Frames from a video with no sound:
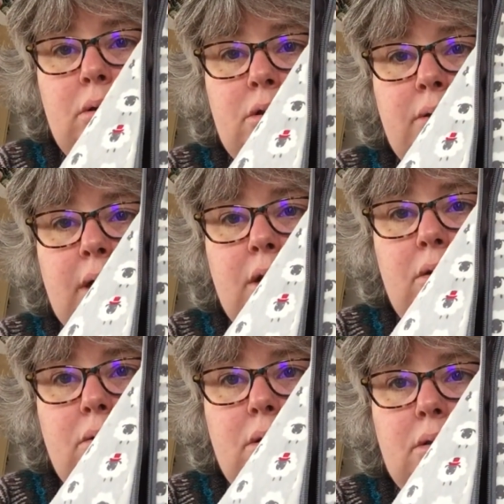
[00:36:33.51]
It's really
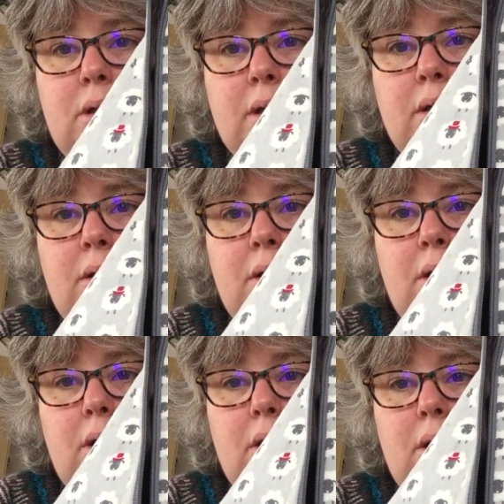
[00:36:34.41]
cute. It's like a
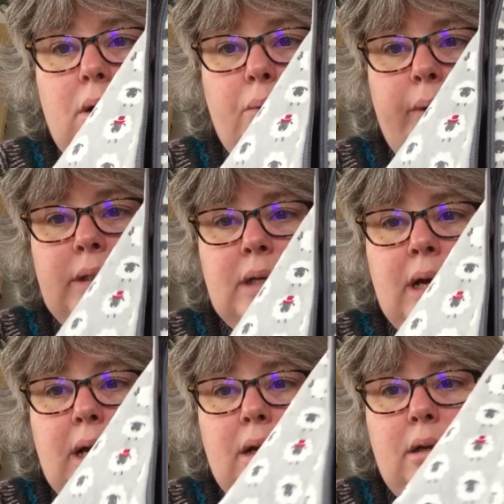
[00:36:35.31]
winter
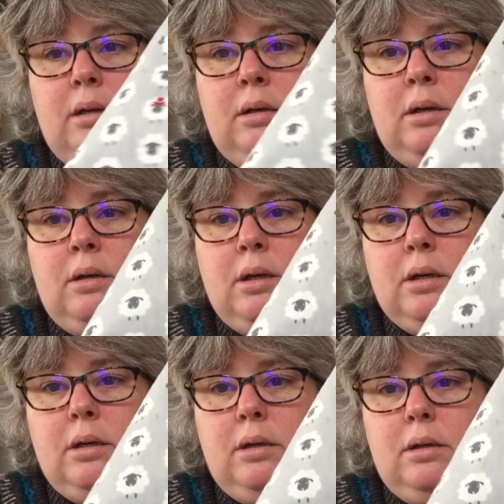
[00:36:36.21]
hat, and then
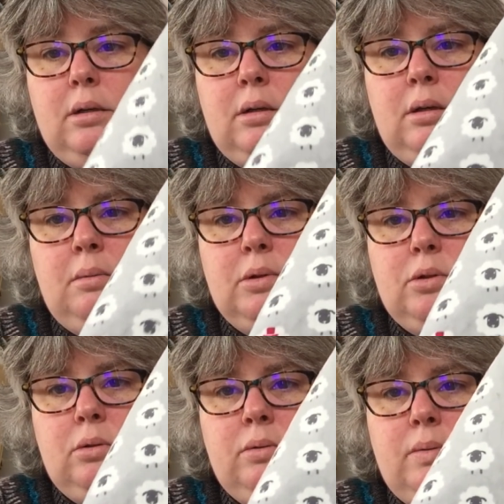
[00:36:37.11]
like a, I don't know what
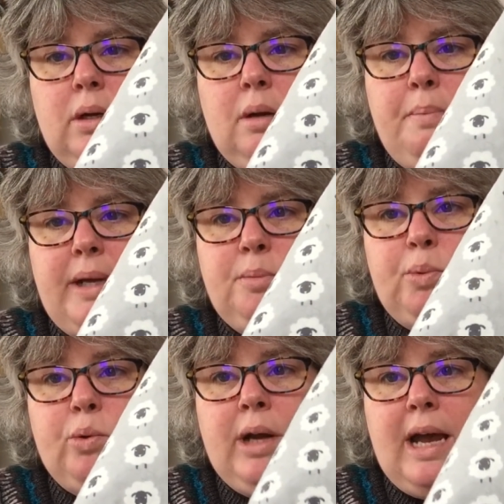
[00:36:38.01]
sort of, like a
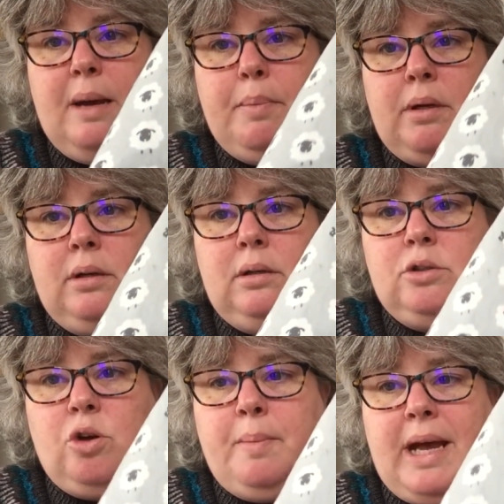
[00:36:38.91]
baseball cap and a
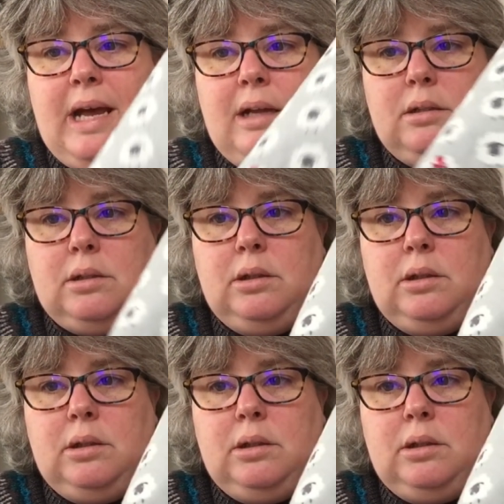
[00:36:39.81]
top hat.